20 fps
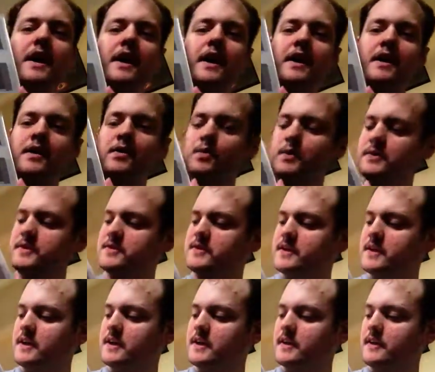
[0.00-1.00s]
uh, who was
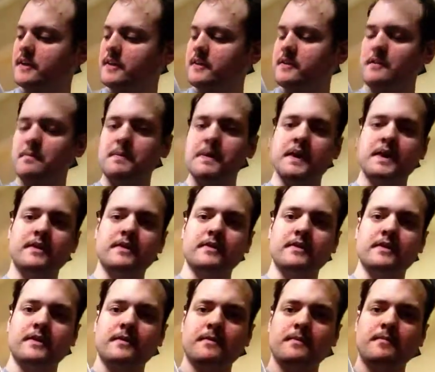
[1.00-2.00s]
uh, in the band
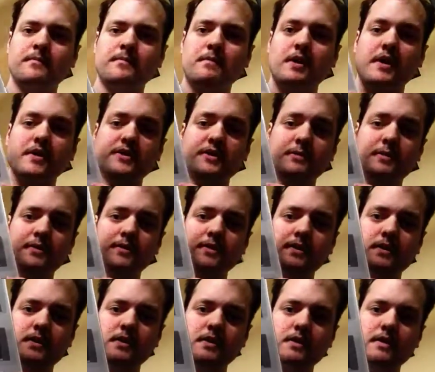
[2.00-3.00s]
um, Roxy
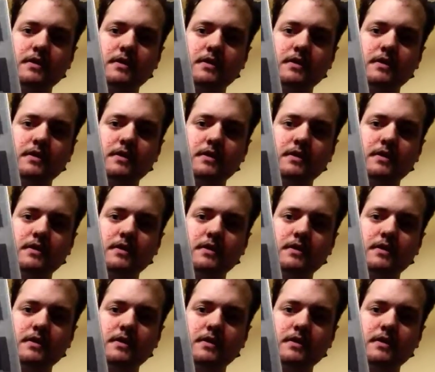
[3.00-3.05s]
Music.